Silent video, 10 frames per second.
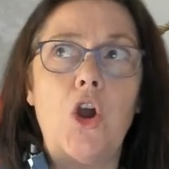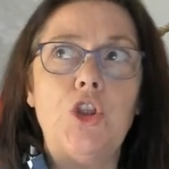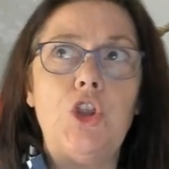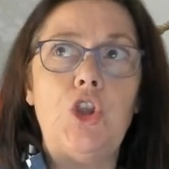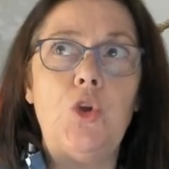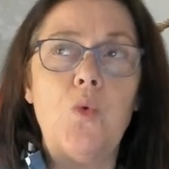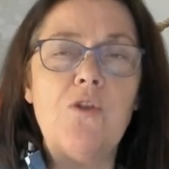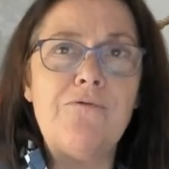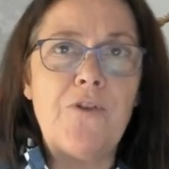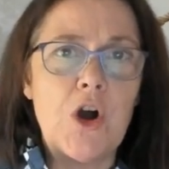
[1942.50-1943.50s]
you
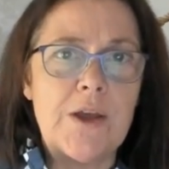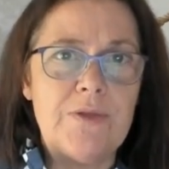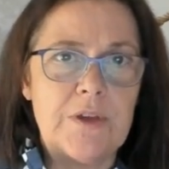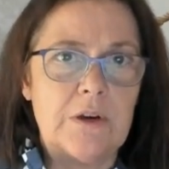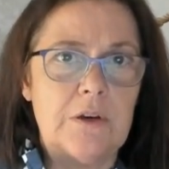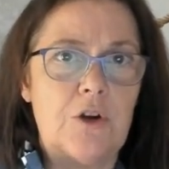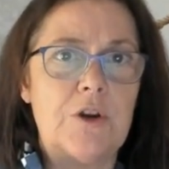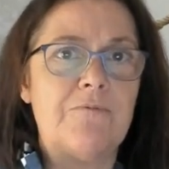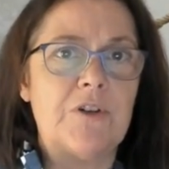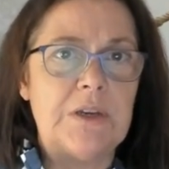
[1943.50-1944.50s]
will find that a lot
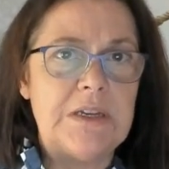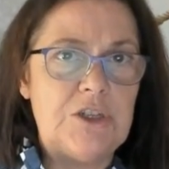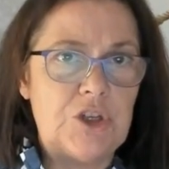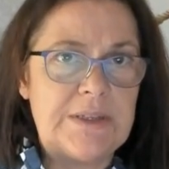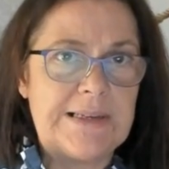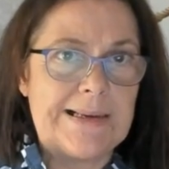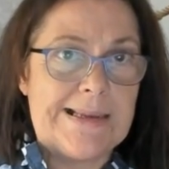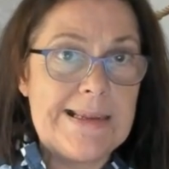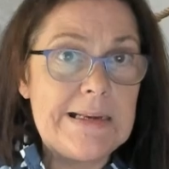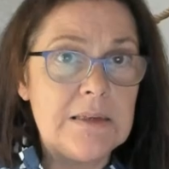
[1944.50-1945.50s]
of religious
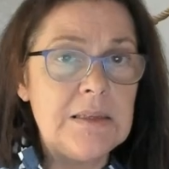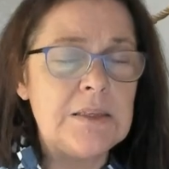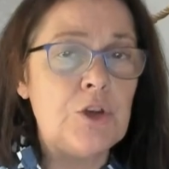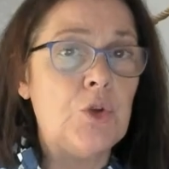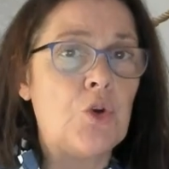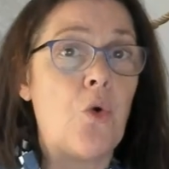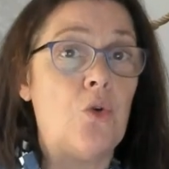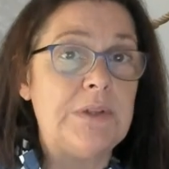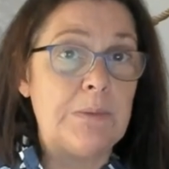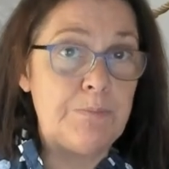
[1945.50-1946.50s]
leaders who
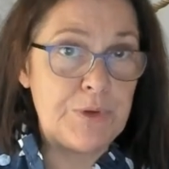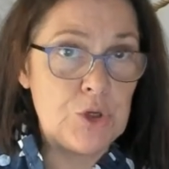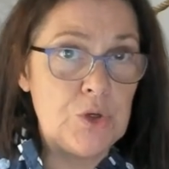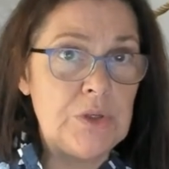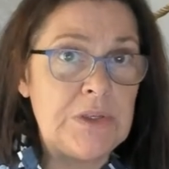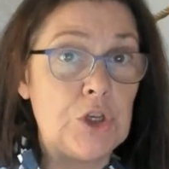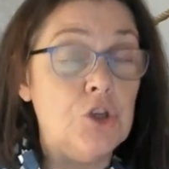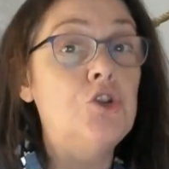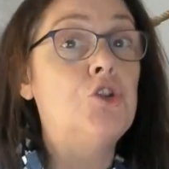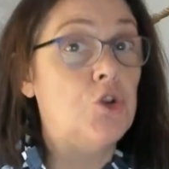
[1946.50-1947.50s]
cause abuse
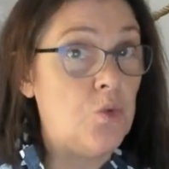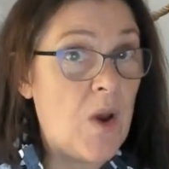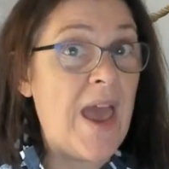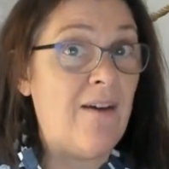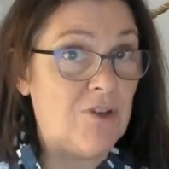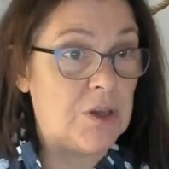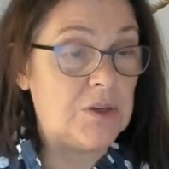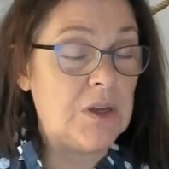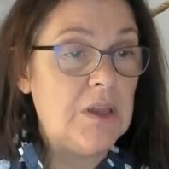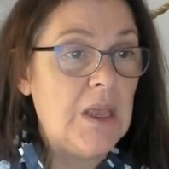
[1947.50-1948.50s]
do have
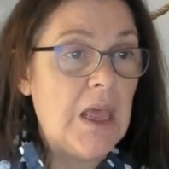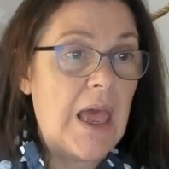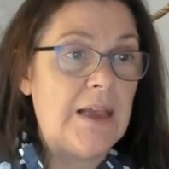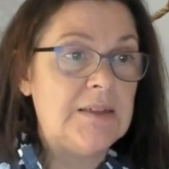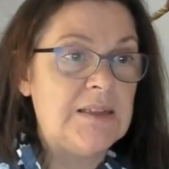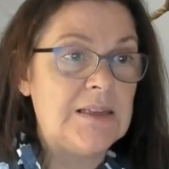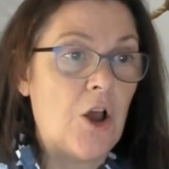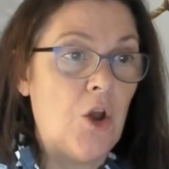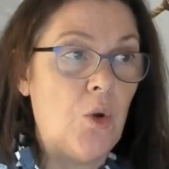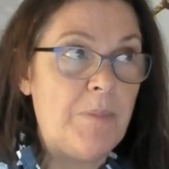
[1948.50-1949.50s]
it. And
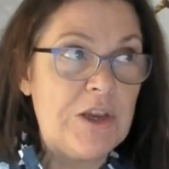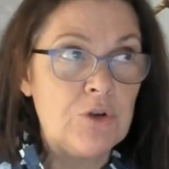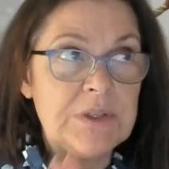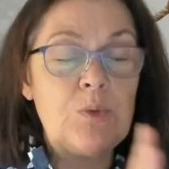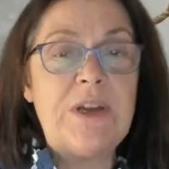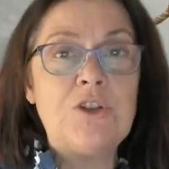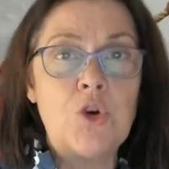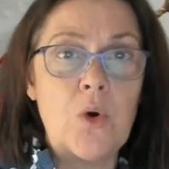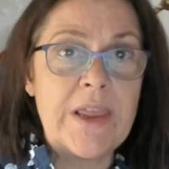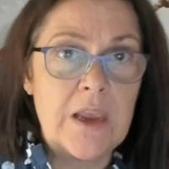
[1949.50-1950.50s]
so because we're
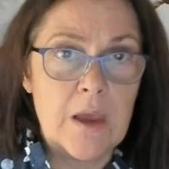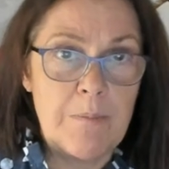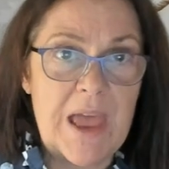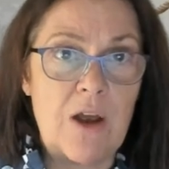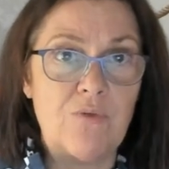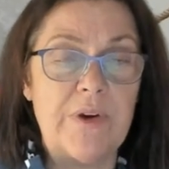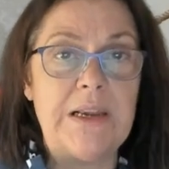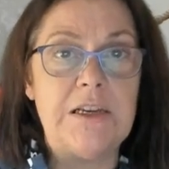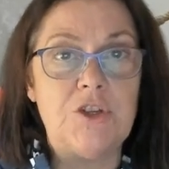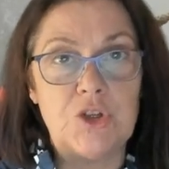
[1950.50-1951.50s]
talking about
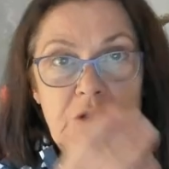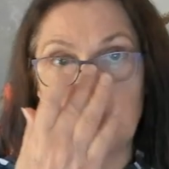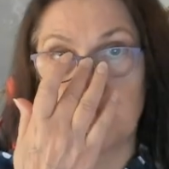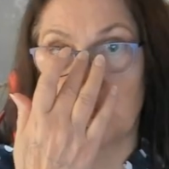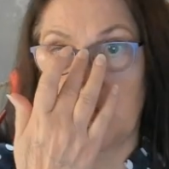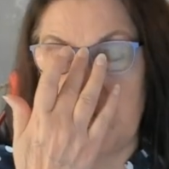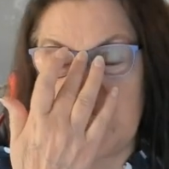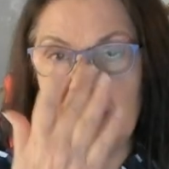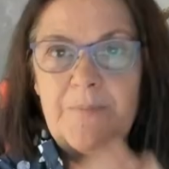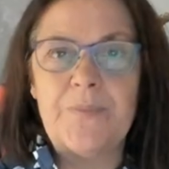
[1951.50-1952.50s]
religious trauma